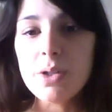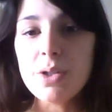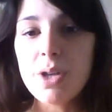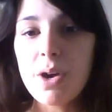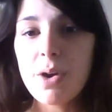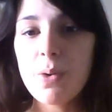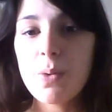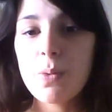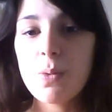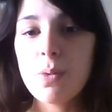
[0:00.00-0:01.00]

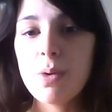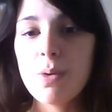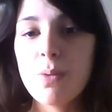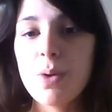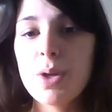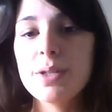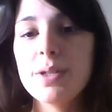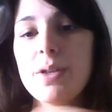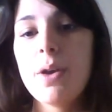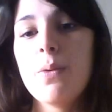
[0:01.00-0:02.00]
So
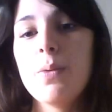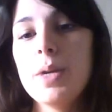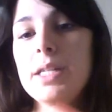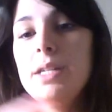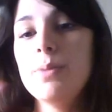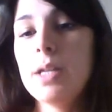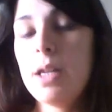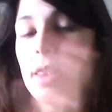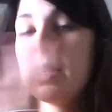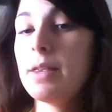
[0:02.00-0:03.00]
we
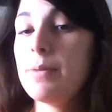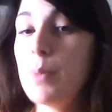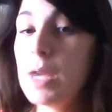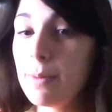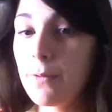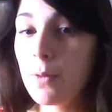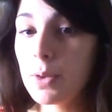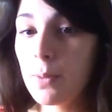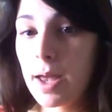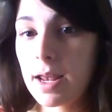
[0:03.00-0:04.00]
and in the week
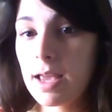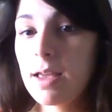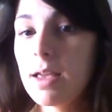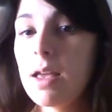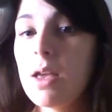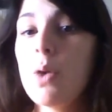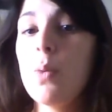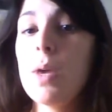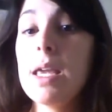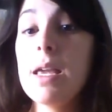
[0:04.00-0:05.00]
before the wedding,
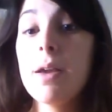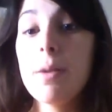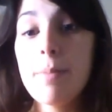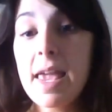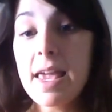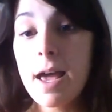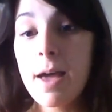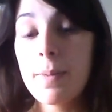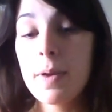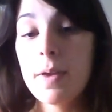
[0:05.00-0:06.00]
we make
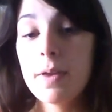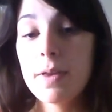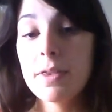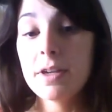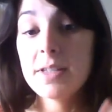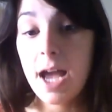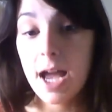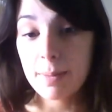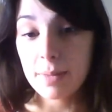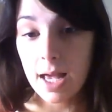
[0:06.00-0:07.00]
up their
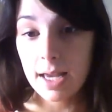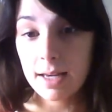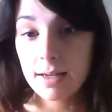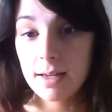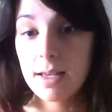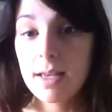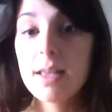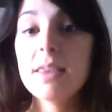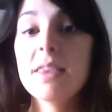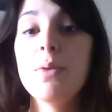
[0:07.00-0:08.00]
timeline.
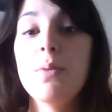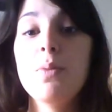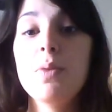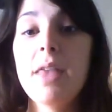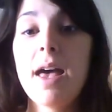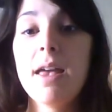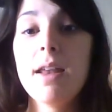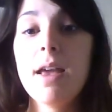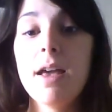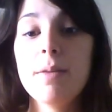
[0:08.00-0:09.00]
That
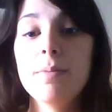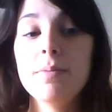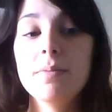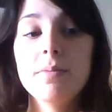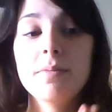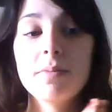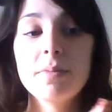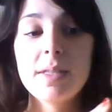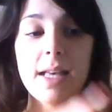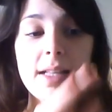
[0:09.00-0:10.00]

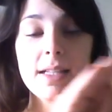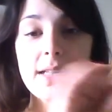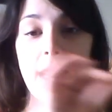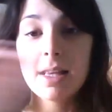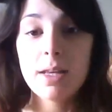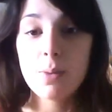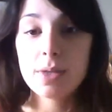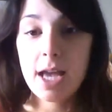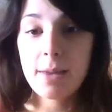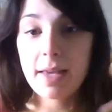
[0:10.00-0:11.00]
says exactly
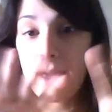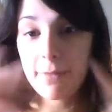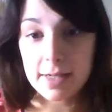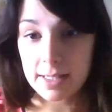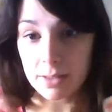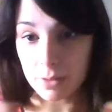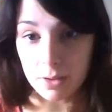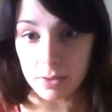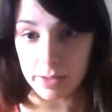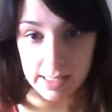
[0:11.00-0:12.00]
what time, like every single
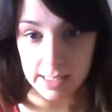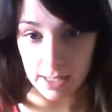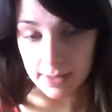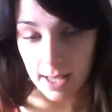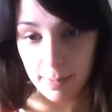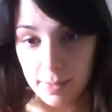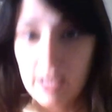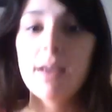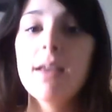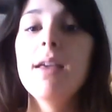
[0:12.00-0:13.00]
little detail is
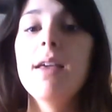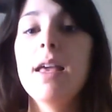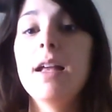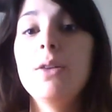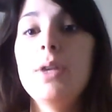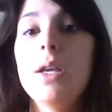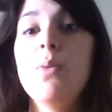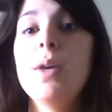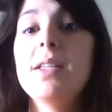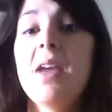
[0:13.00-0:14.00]
happening, including what